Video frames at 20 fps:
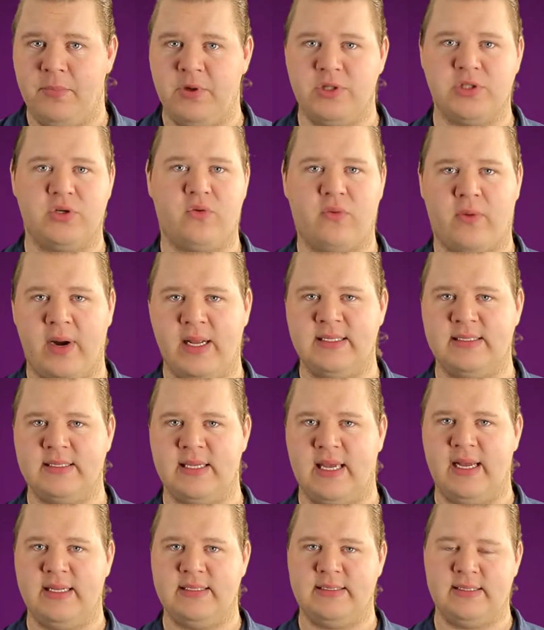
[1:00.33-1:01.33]
There's great
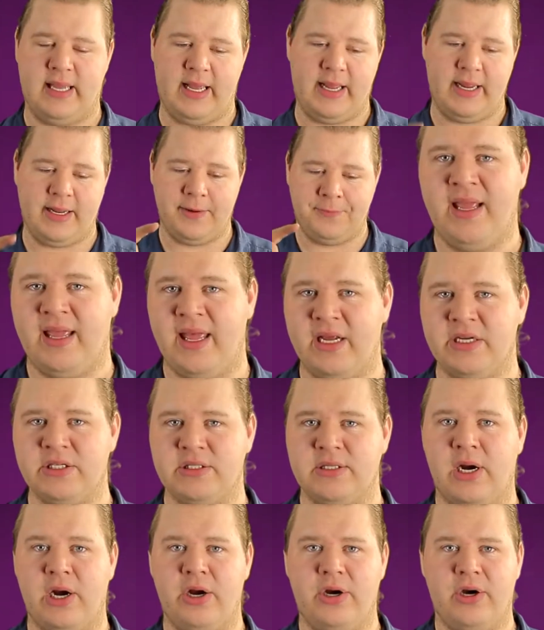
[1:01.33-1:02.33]
sites like
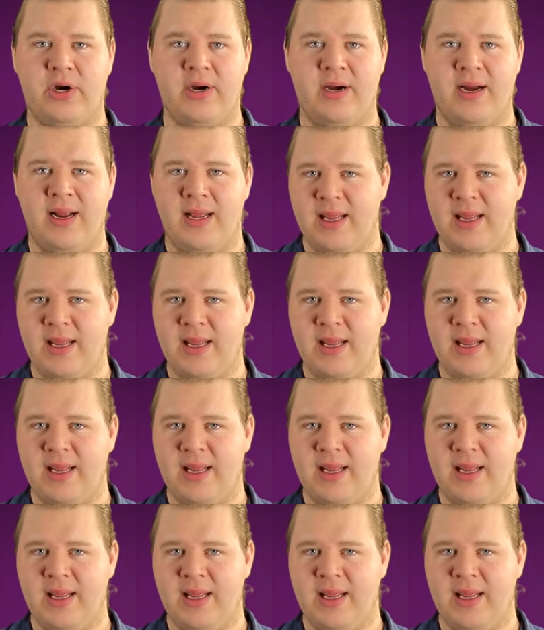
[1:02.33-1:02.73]
Kickstarter,